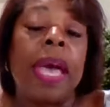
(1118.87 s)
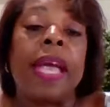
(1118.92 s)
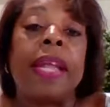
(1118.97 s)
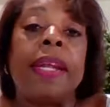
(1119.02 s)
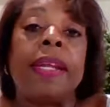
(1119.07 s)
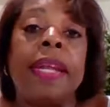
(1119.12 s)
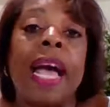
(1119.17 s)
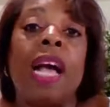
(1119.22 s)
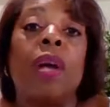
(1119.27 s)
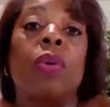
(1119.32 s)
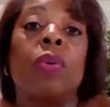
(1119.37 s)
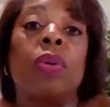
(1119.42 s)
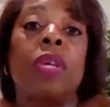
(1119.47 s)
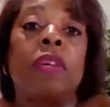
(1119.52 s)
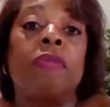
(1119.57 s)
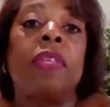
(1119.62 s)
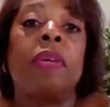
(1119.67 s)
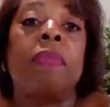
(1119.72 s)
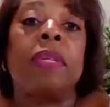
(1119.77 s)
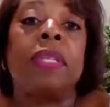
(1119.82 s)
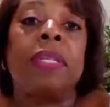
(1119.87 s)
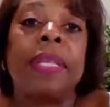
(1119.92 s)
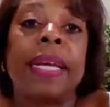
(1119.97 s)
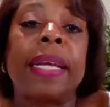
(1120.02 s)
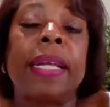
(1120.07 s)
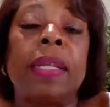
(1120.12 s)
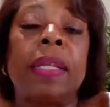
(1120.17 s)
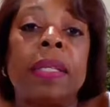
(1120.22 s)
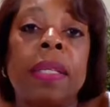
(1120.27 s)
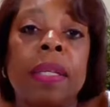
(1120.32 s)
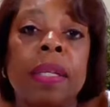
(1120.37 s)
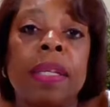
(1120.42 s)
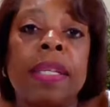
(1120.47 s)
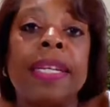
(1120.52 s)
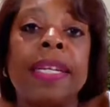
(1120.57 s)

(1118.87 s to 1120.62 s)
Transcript: and not give them a second look,